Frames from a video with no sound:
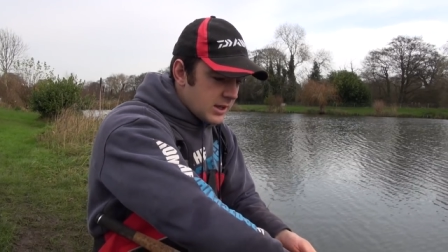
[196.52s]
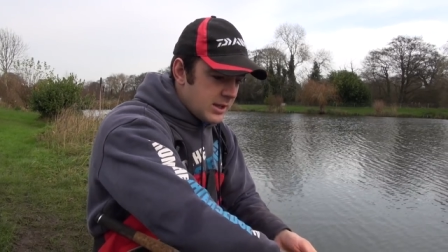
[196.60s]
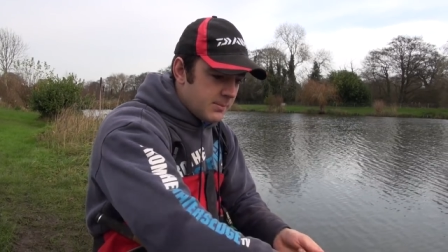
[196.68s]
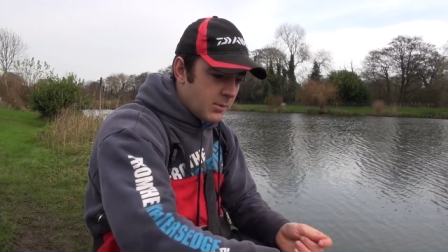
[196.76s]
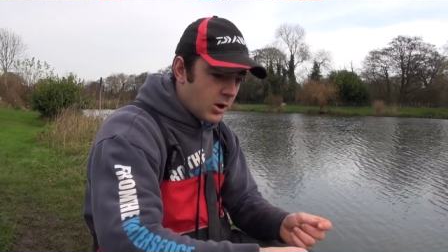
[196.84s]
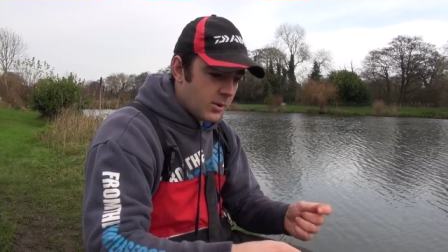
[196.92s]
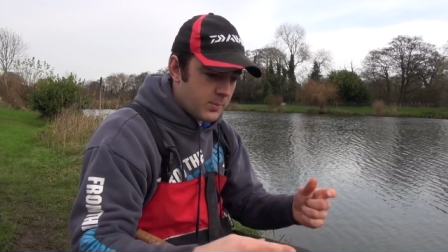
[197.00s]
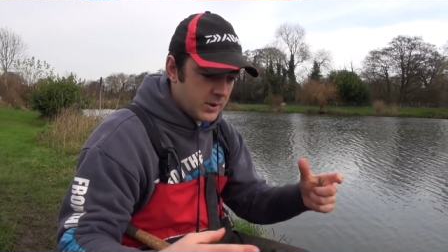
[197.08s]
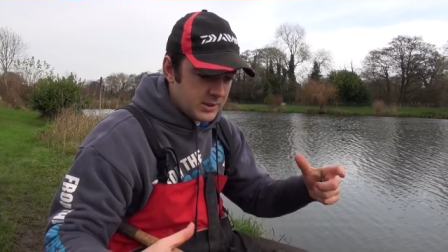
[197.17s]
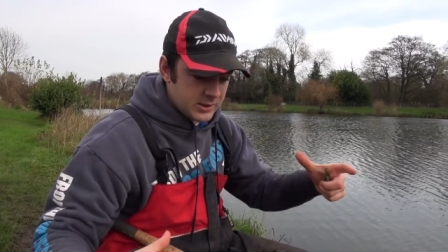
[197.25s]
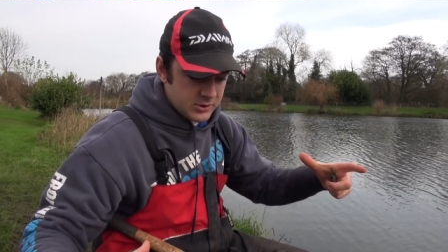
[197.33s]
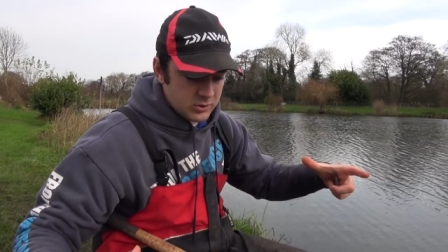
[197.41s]
in my
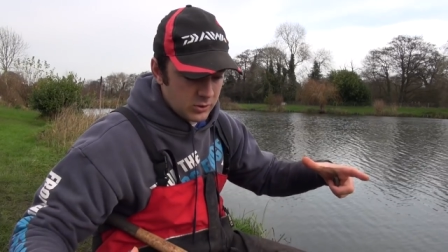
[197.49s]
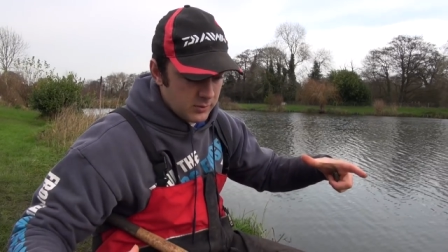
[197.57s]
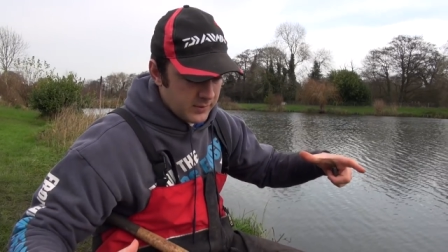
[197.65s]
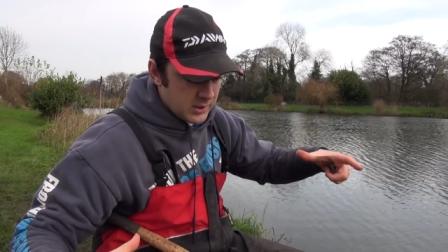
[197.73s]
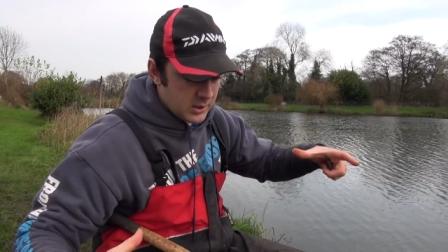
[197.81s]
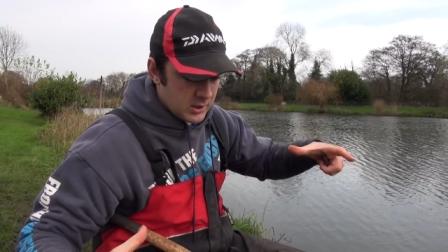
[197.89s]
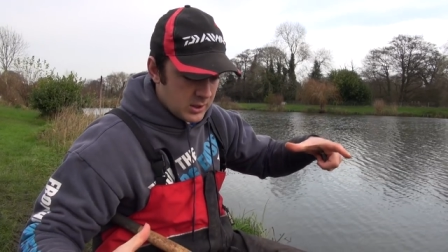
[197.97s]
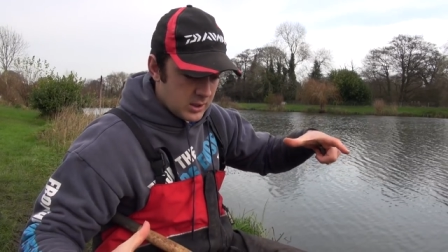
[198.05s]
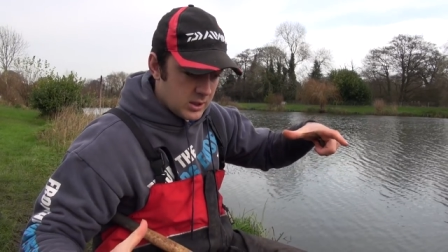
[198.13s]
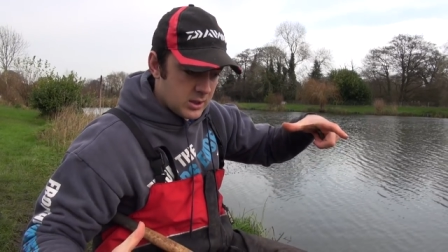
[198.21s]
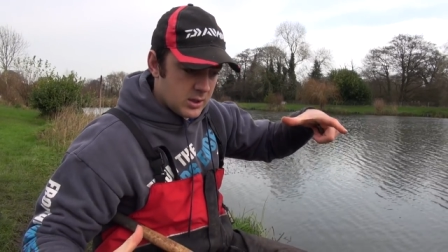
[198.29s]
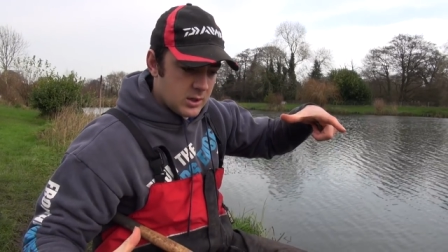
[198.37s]
opinion, sort of
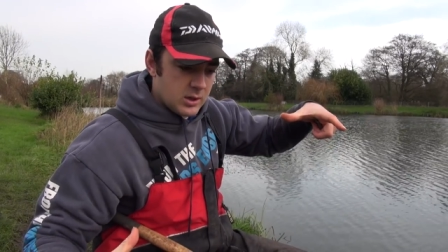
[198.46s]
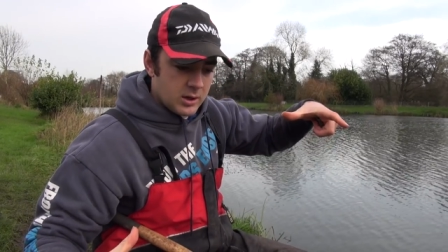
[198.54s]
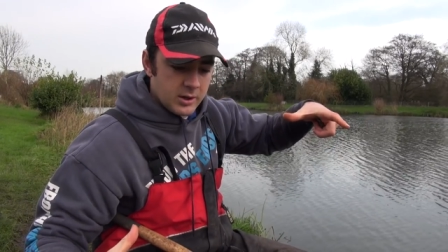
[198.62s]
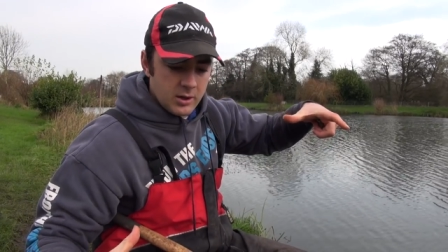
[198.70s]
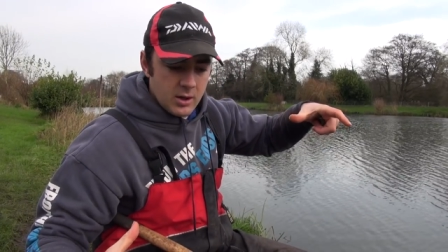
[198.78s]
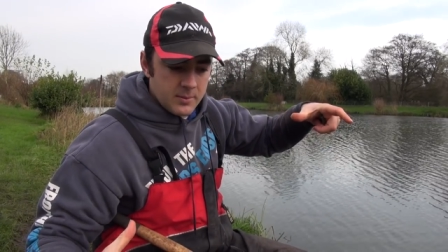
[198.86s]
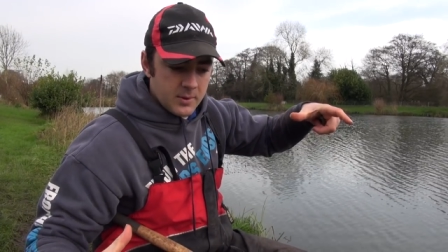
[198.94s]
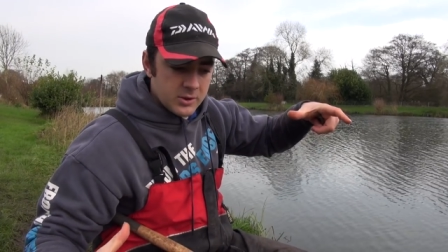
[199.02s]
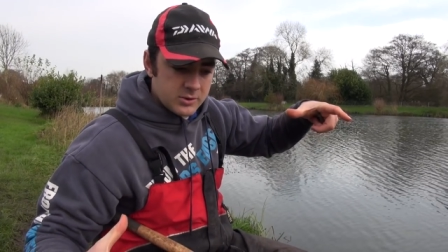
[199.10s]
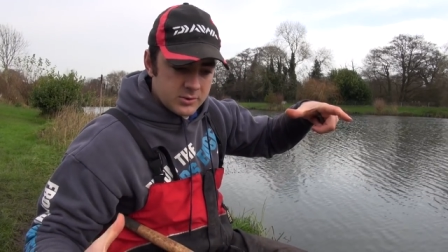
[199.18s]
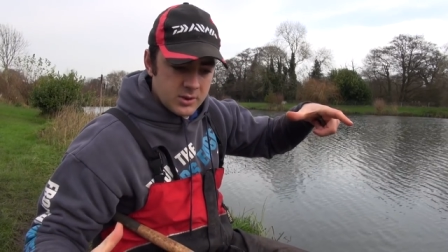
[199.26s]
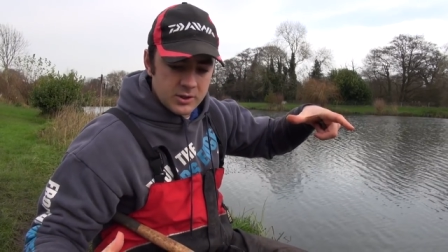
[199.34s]

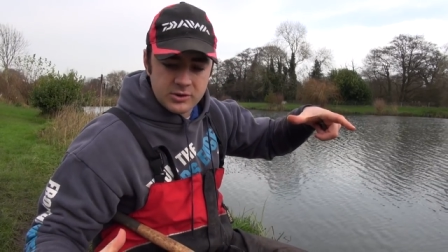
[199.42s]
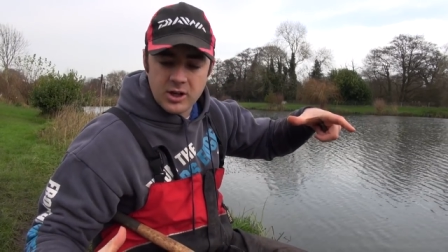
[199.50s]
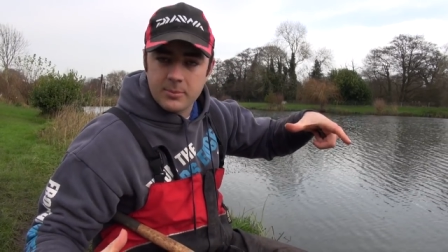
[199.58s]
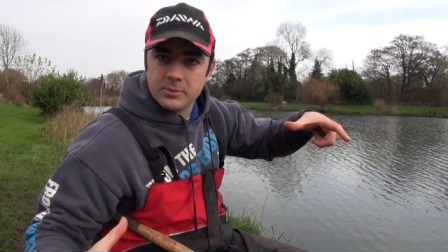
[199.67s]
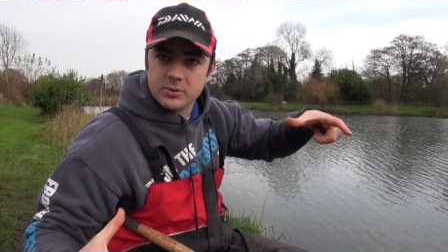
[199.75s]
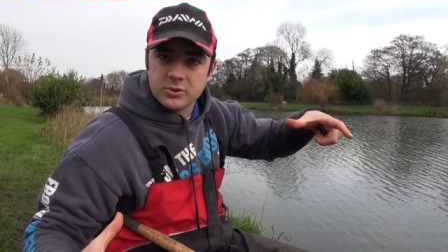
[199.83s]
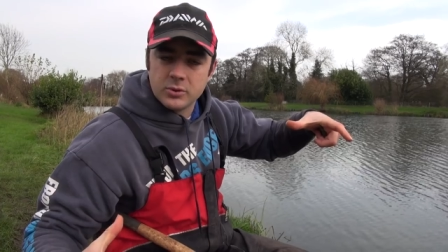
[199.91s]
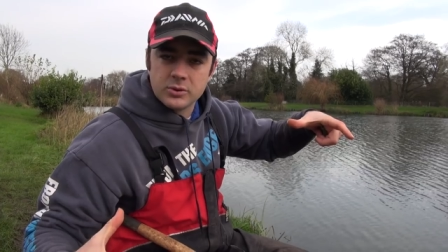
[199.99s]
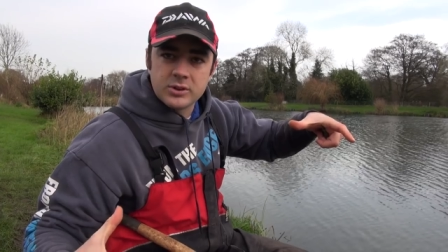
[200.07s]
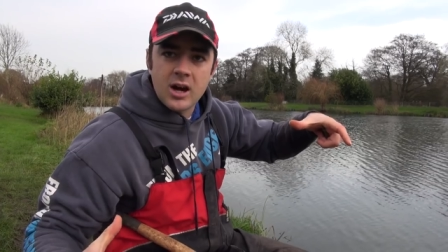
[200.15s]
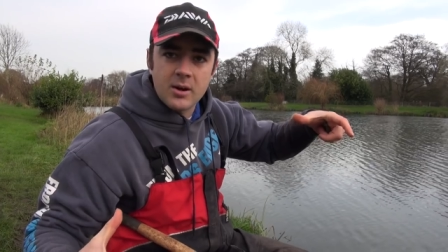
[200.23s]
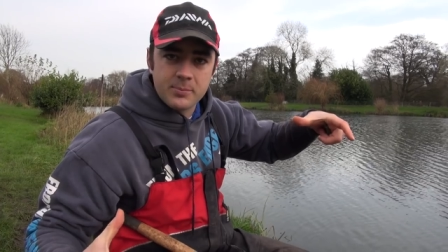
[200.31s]
a double sort
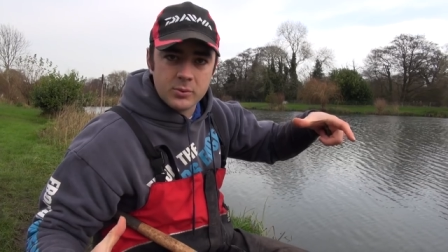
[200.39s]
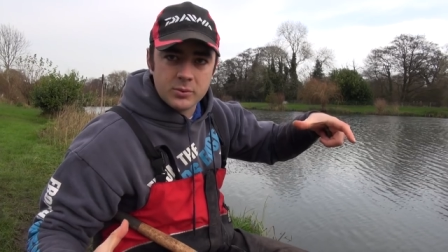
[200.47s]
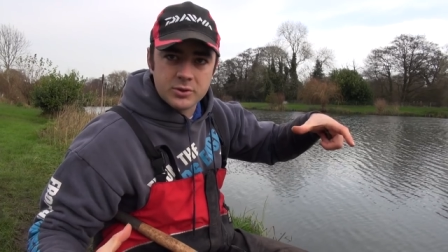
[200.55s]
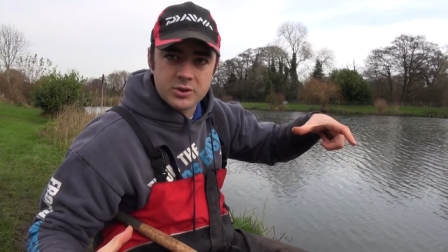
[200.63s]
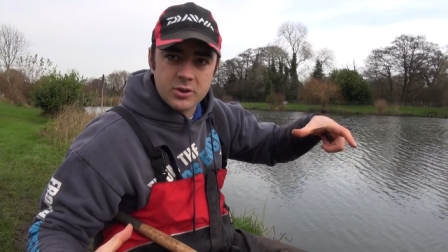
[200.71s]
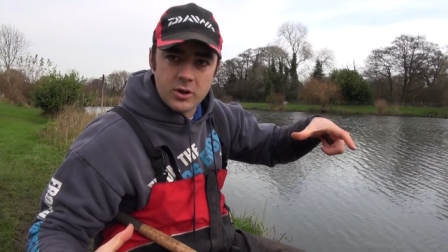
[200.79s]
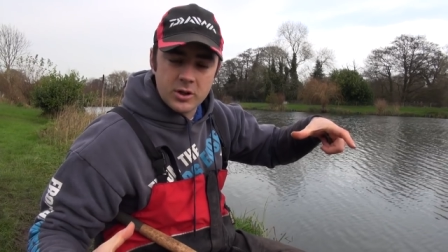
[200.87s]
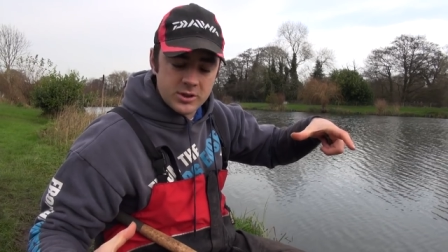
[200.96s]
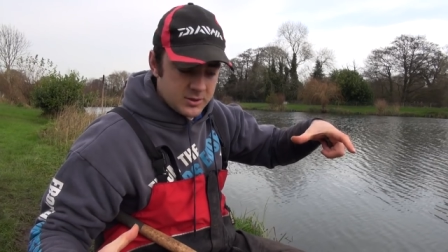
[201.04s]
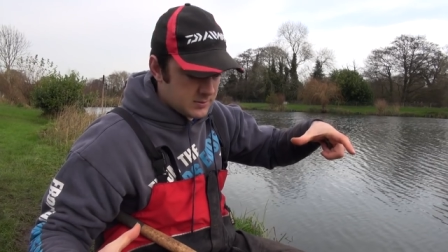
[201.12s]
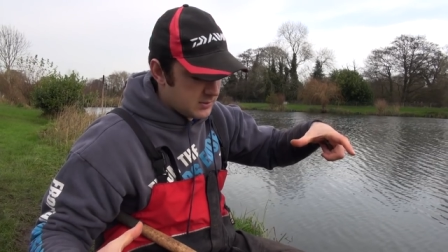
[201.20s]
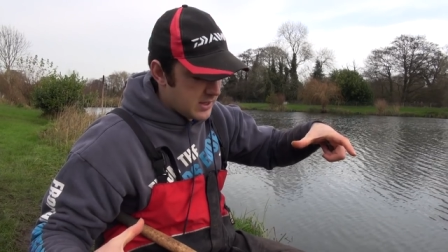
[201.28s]
of dartboard
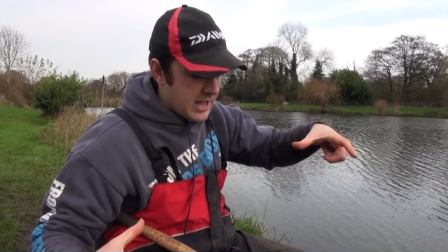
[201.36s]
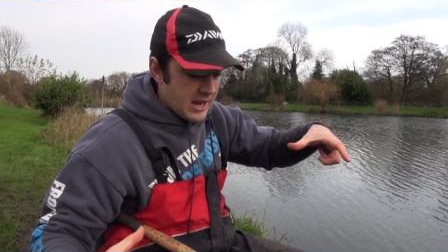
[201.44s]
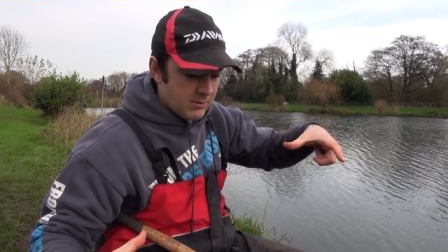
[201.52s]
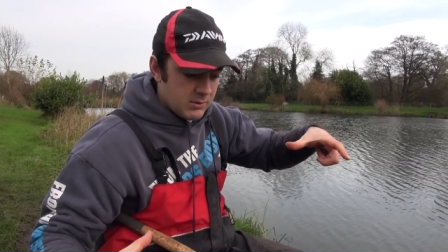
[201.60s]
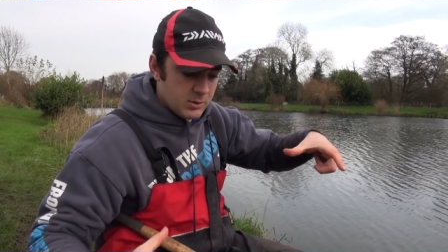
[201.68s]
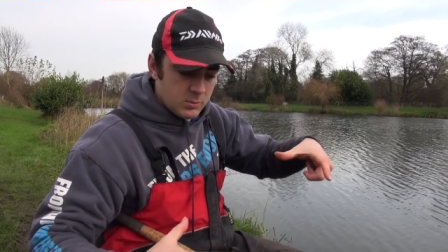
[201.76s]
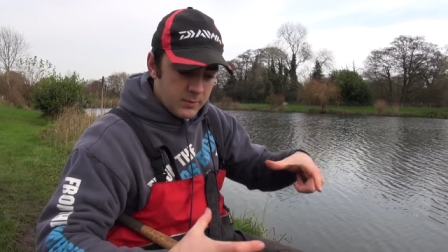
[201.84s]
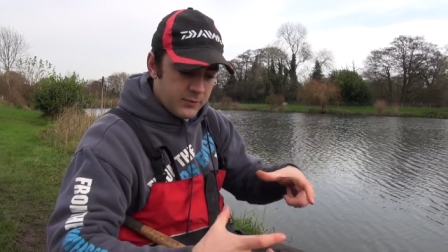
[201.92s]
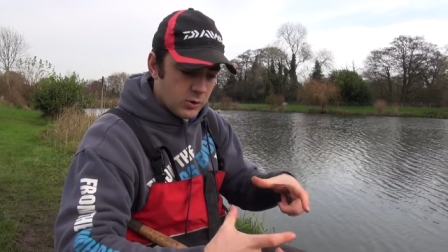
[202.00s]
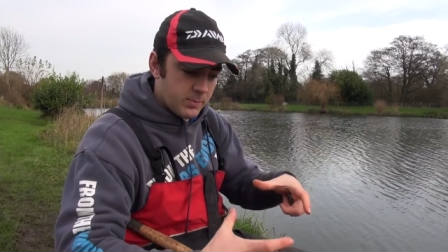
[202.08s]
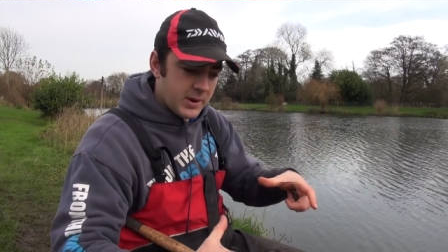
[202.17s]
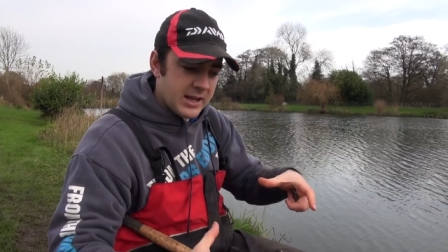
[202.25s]
size area with
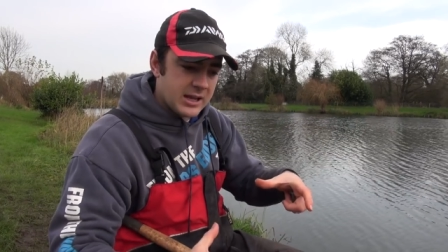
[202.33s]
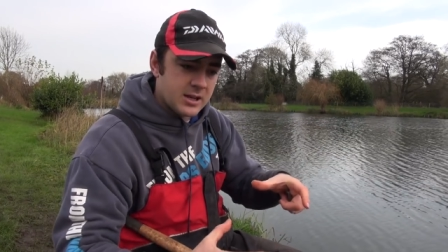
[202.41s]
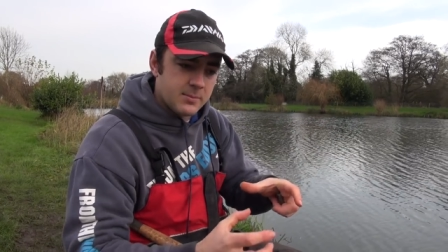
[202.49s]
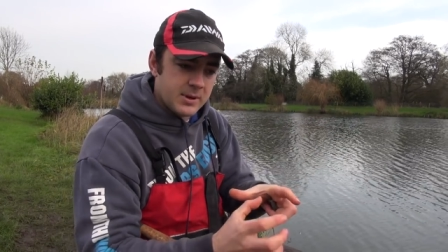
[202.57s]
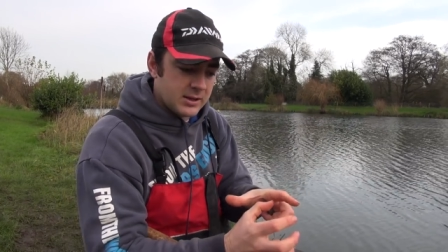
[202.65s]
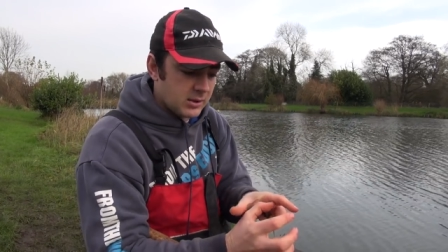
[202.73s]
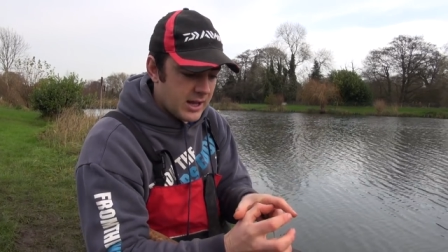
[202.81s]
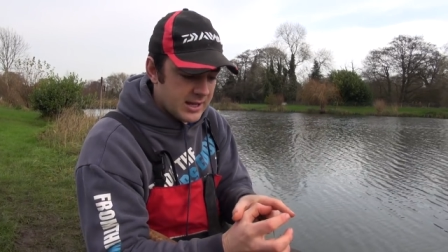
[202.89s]
your bait in the middle,